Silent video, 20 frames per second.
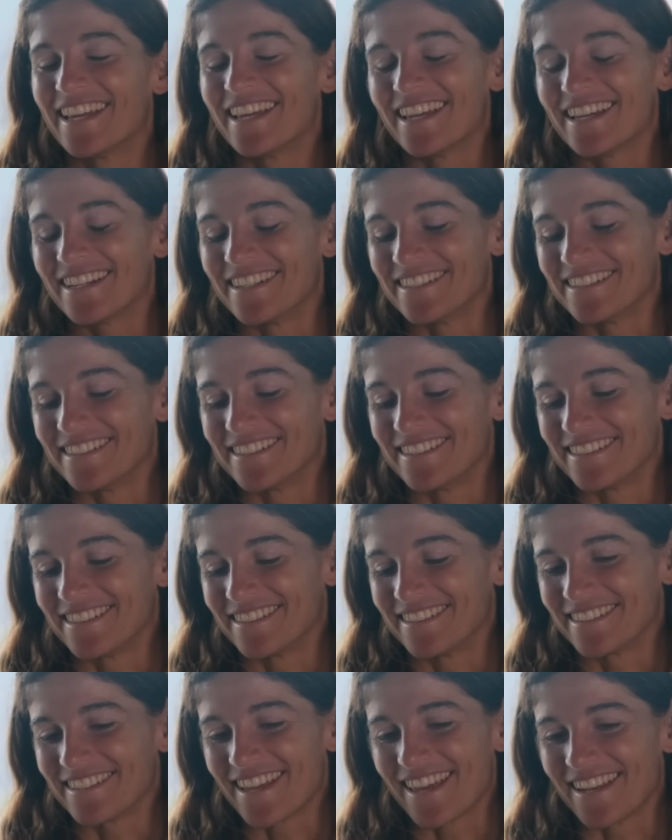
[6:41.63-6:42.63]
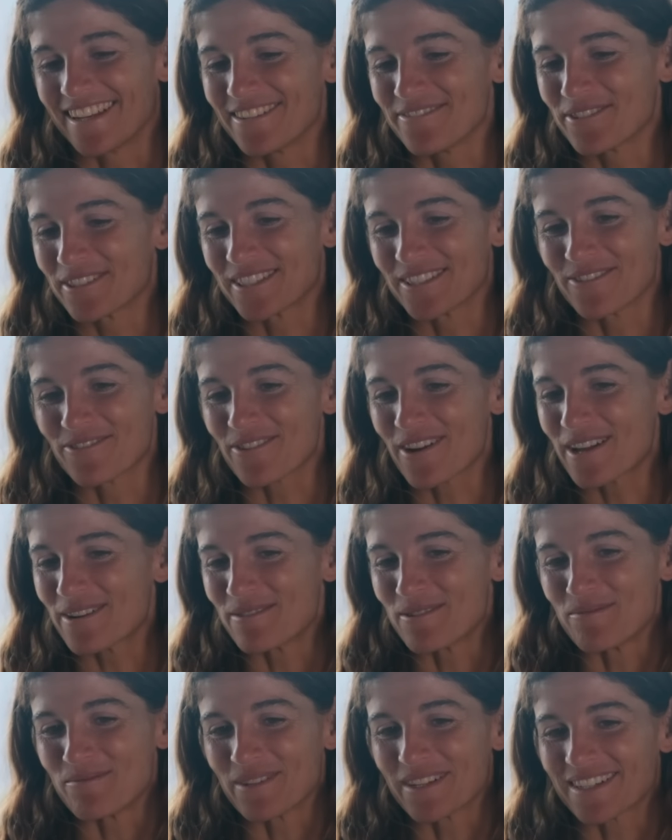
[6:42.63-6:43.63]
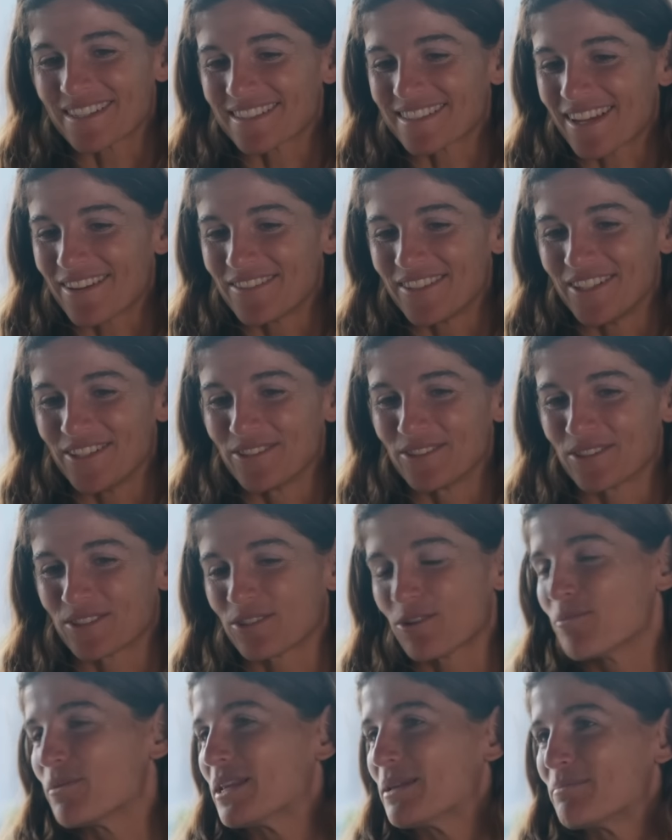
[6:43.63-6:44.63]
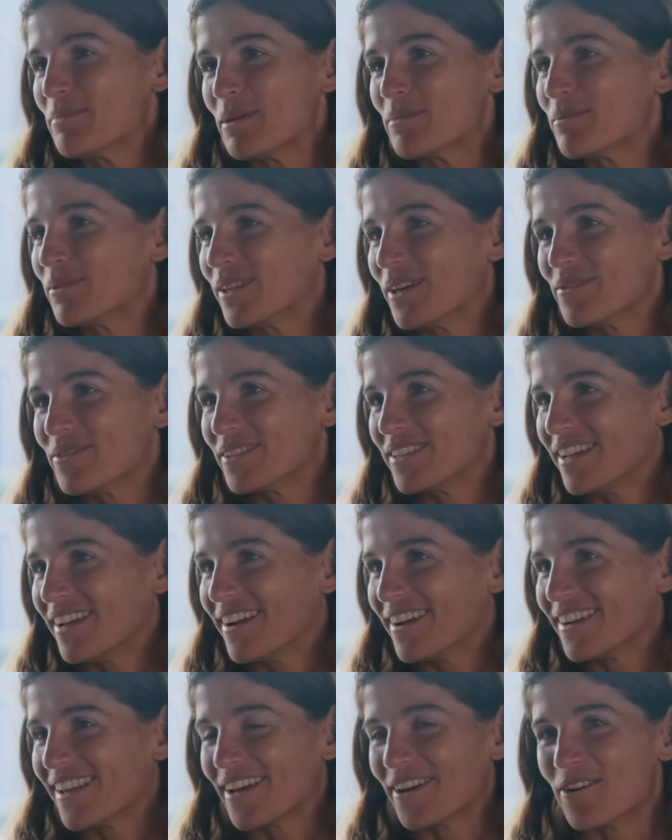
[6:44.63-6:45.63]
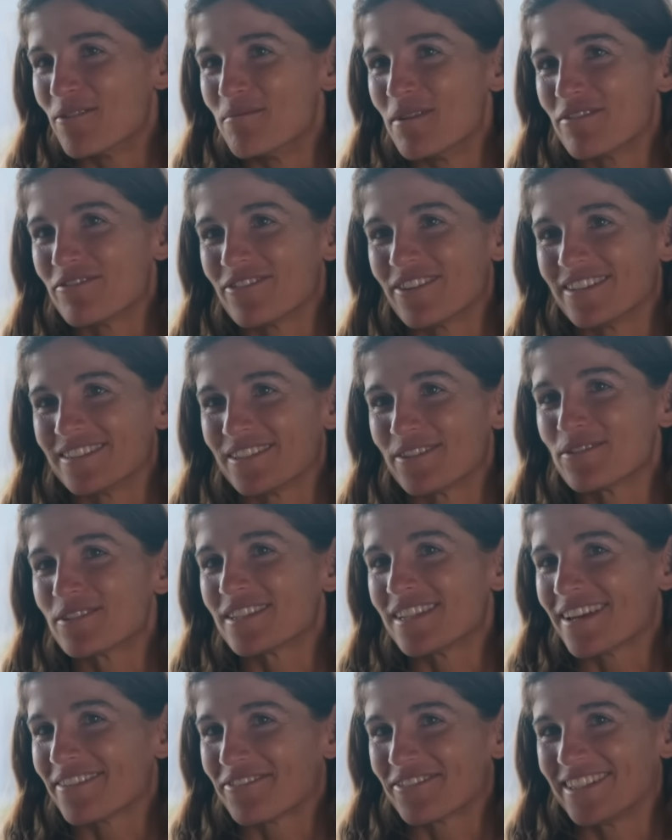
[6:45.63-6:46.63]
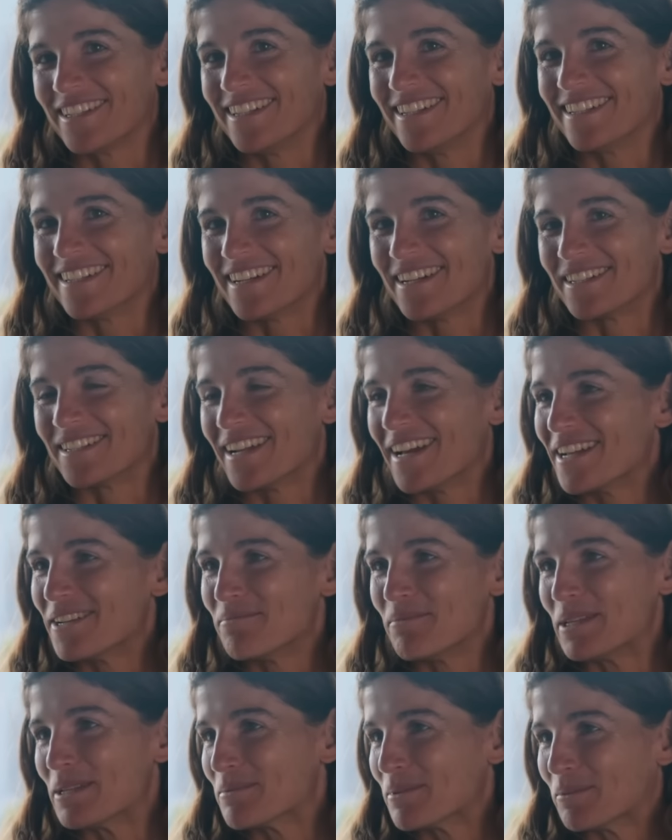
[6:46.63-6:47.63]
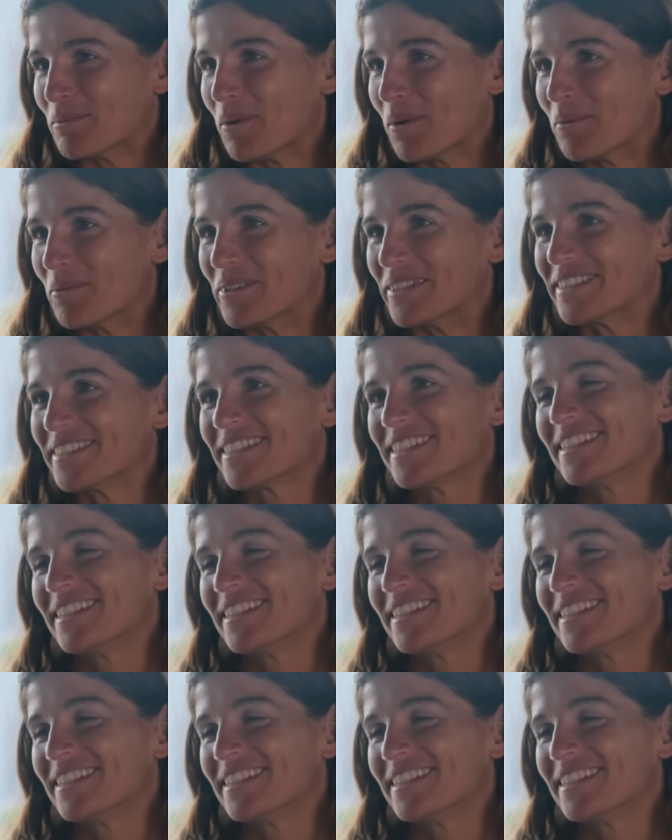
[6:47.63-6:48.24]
And it was incredible because I knew so many people that were there, like all my friends. It was definitely an unbeatable moment.